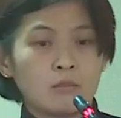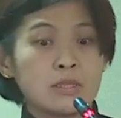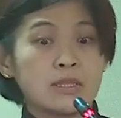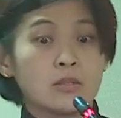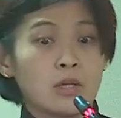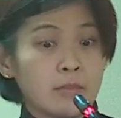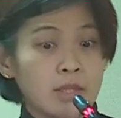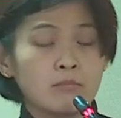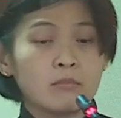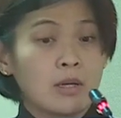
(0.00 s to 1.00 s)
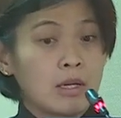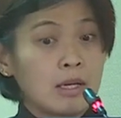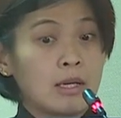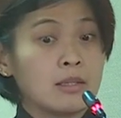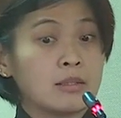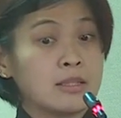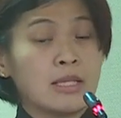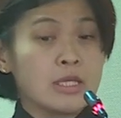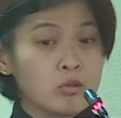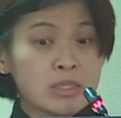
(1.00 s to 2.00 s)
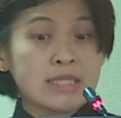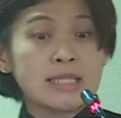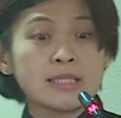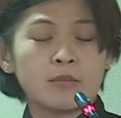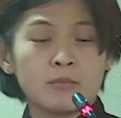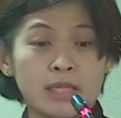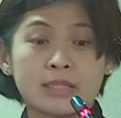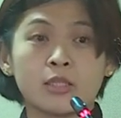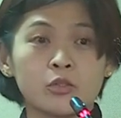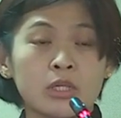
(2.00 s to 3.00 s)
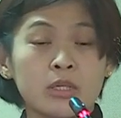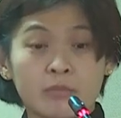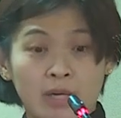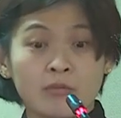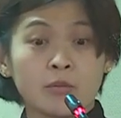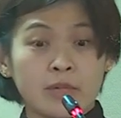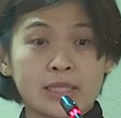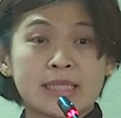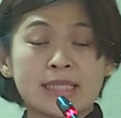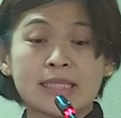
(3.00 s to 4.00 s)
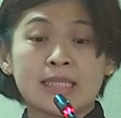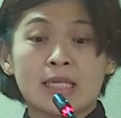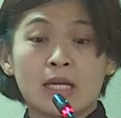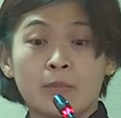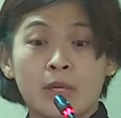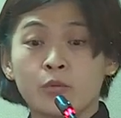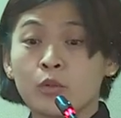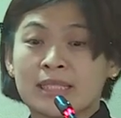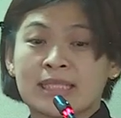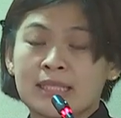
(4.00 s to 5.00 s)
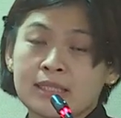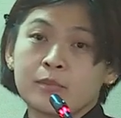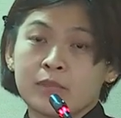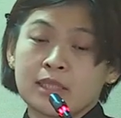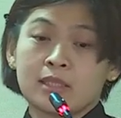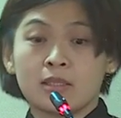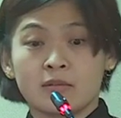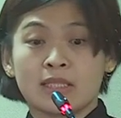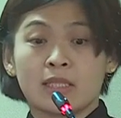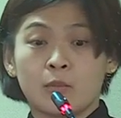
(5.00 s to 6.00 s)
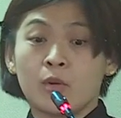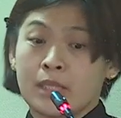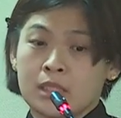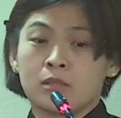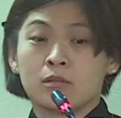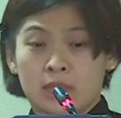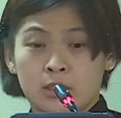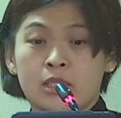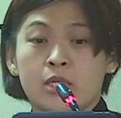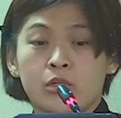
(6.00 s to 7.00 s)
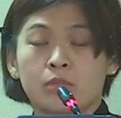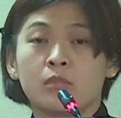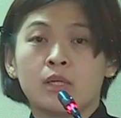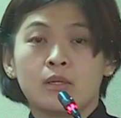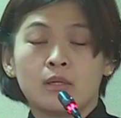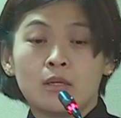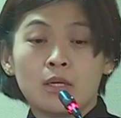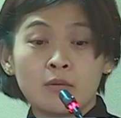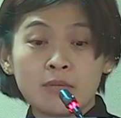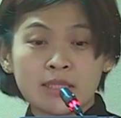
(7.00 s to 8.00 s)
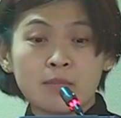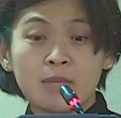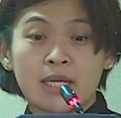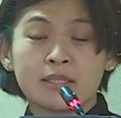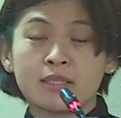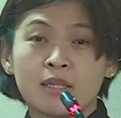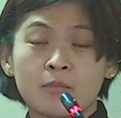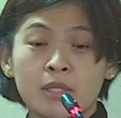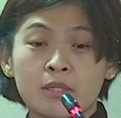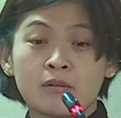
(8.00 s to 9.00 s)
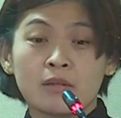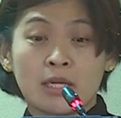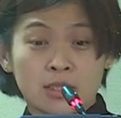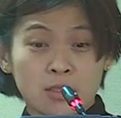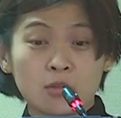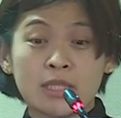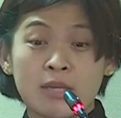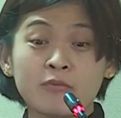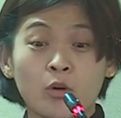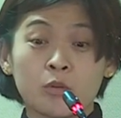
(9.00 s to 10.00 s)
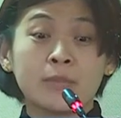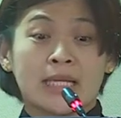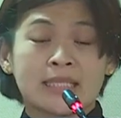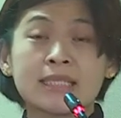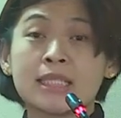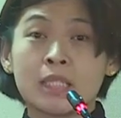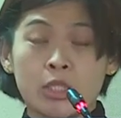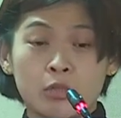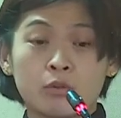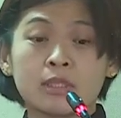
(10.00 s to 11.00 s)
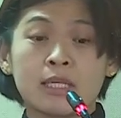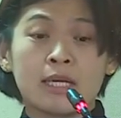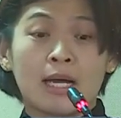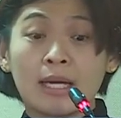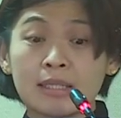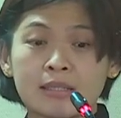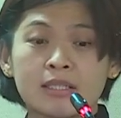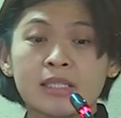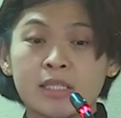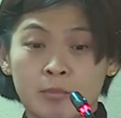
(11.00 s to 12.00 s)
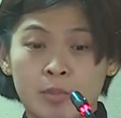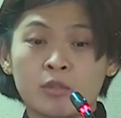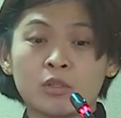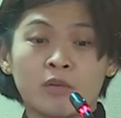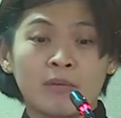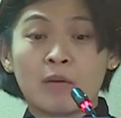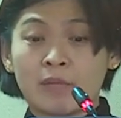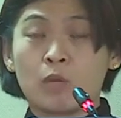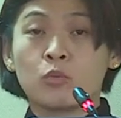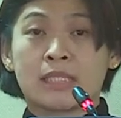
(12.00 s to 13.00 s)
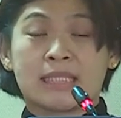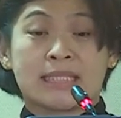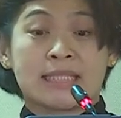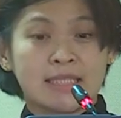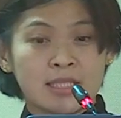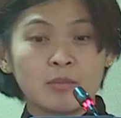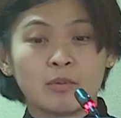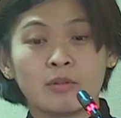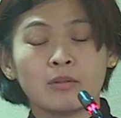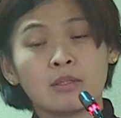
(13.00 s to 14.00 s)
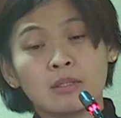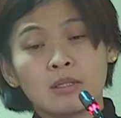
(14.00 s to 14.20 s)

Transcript: Mr. Chairman, I declare interest as a breast surgeon in private practice and my role as elected president of Singapore Medical Association. In recent months, there have been articles and forum letters in the news highlighting the abuse of healthcare workers in Singapore.